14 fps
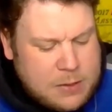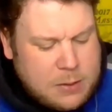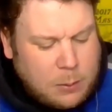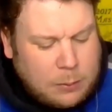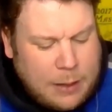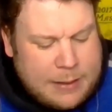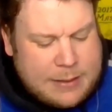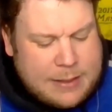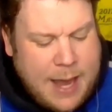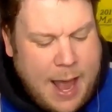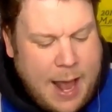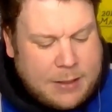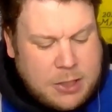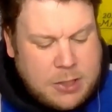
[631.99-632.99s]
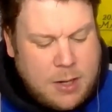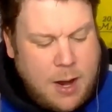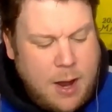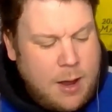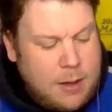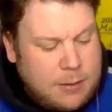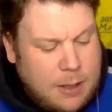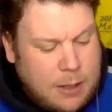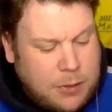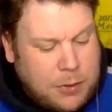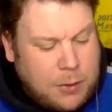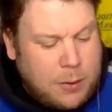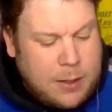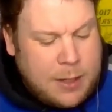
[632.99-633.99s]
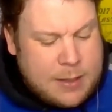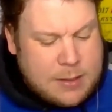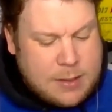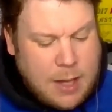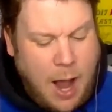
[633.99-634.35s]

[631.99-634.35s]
So let's catch the 30s.